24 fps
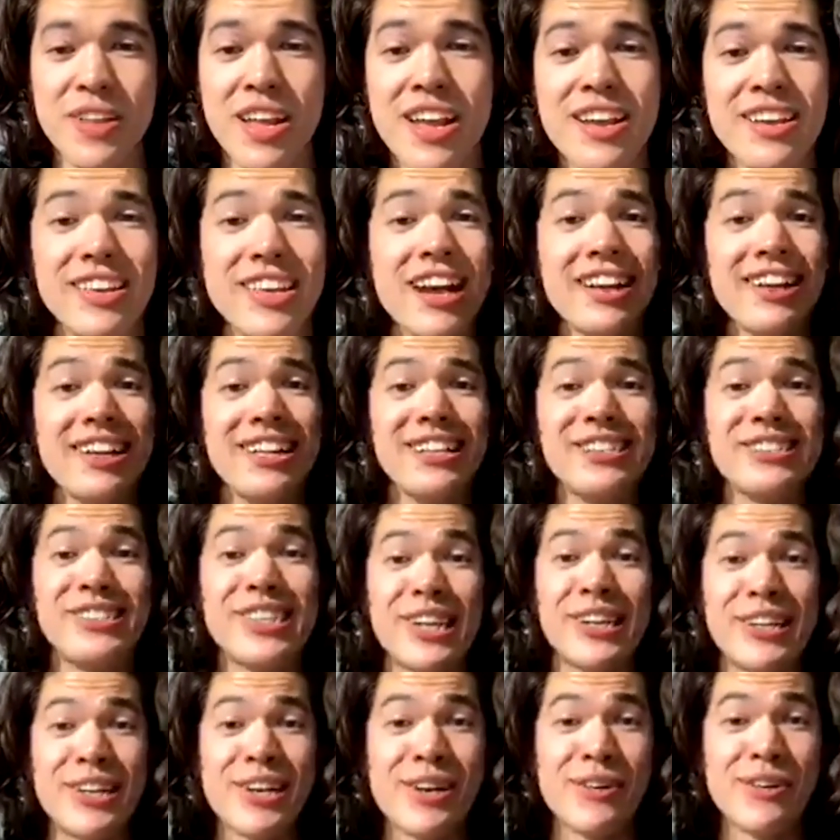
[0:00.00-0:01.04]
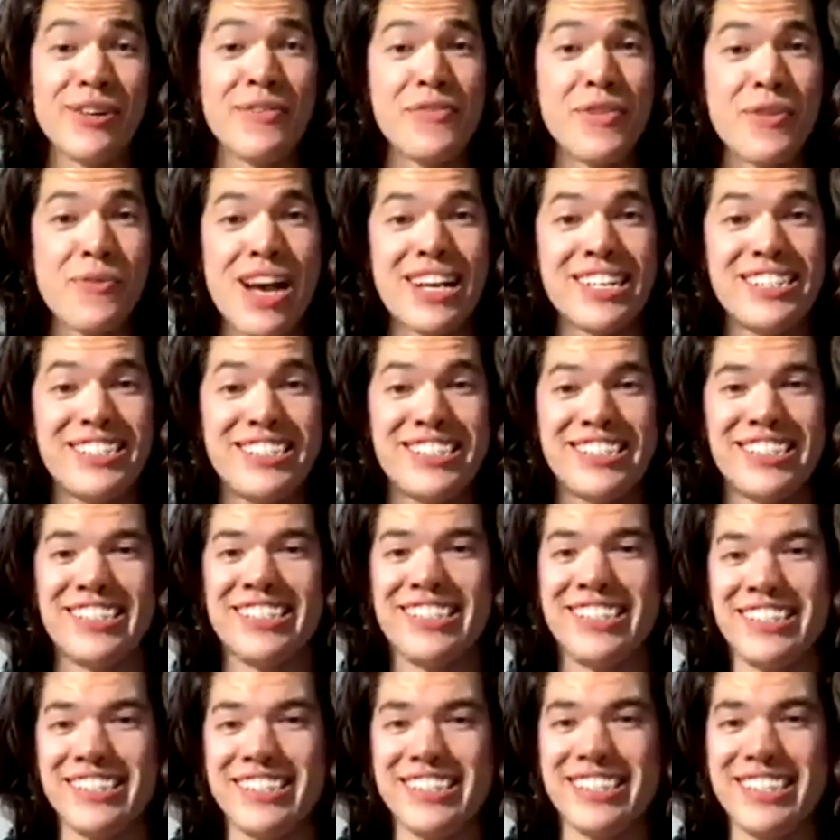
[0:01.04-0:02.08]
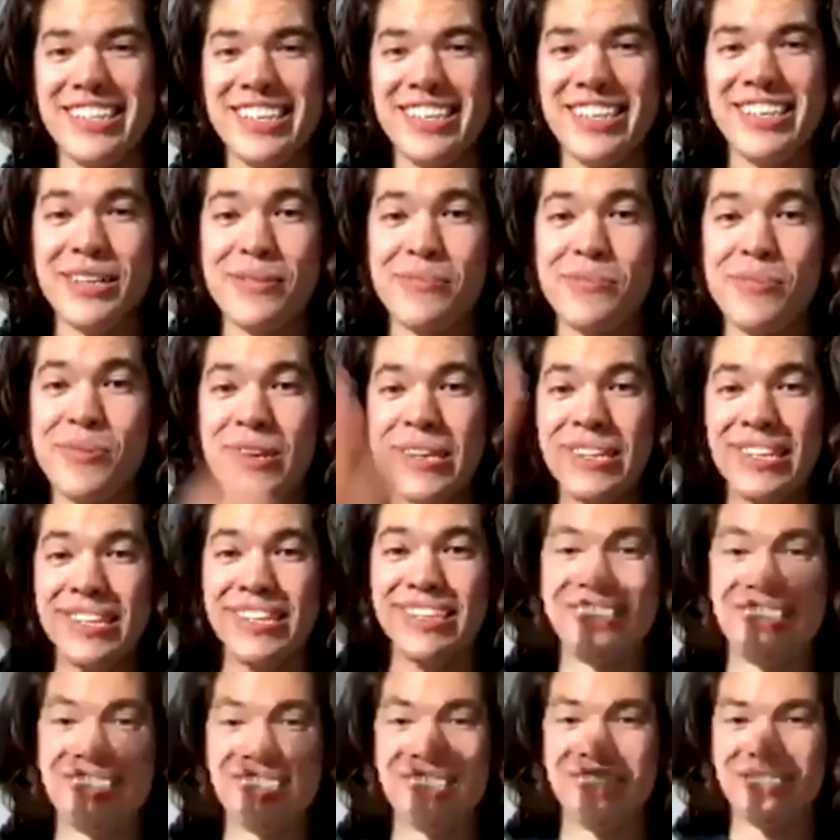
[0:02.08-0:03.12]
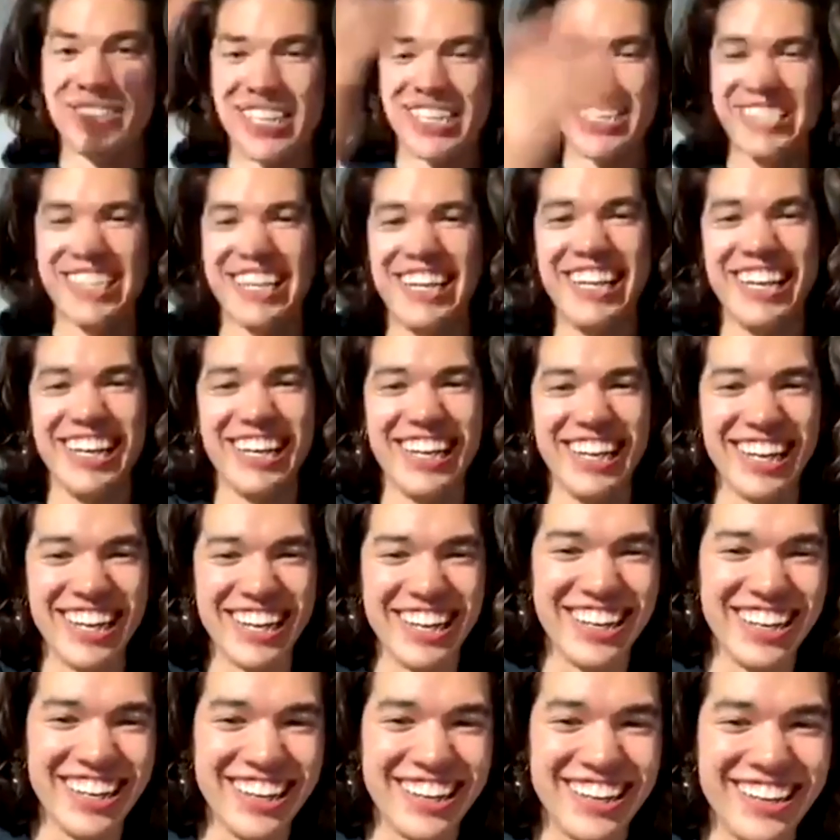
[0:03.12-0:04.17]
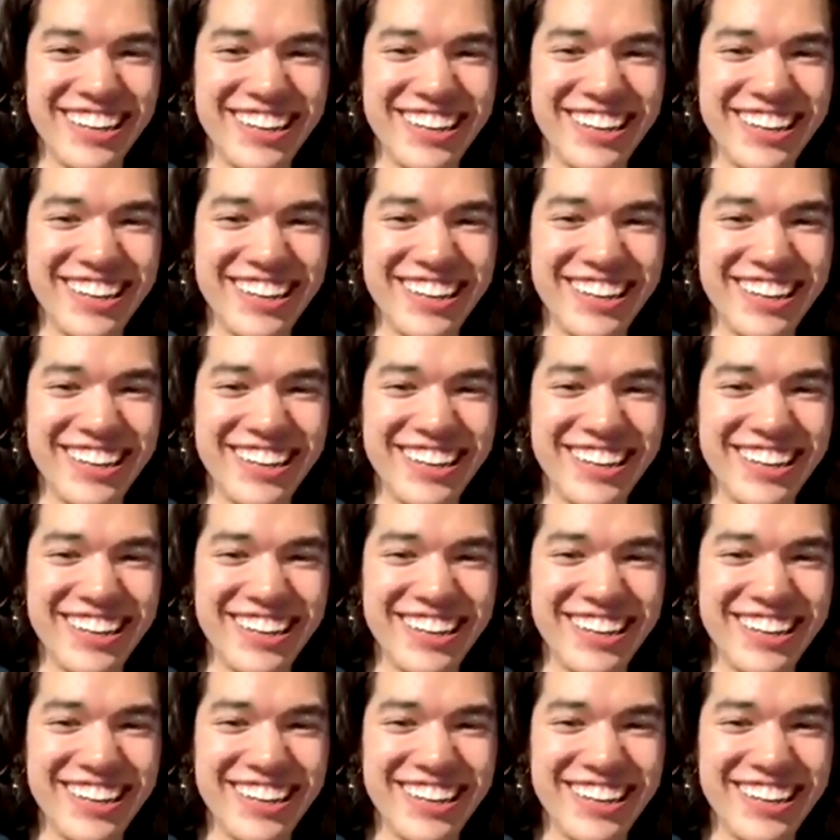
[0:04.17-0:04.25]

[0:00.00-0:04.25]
Yeah, Nintendo, if you're watching, your boy needs a Switch.